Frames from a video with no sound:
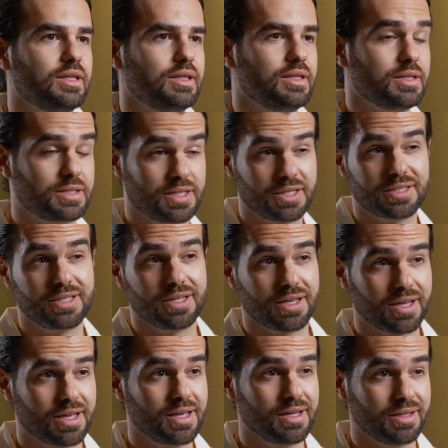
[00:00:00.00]
The sixth thing
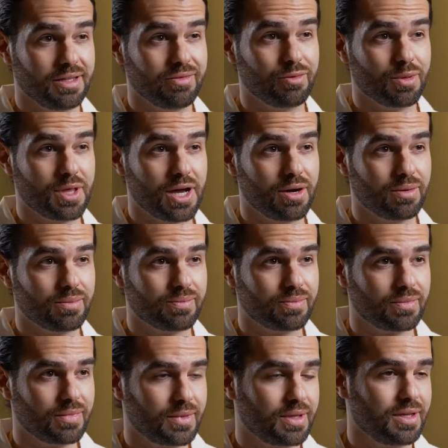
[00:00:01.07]
I can't live without
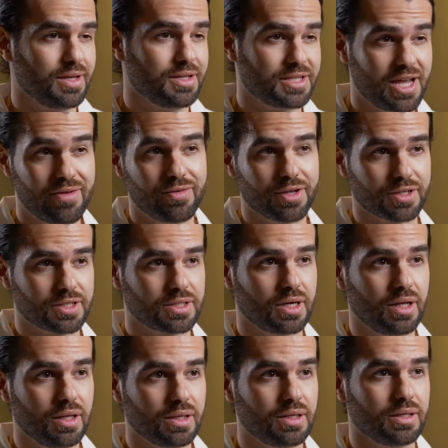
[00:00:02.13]
is having a
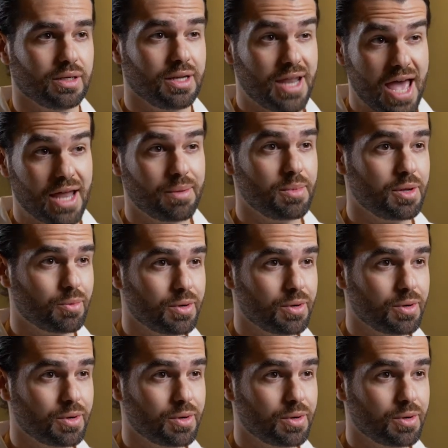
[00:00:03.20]
solid anatomy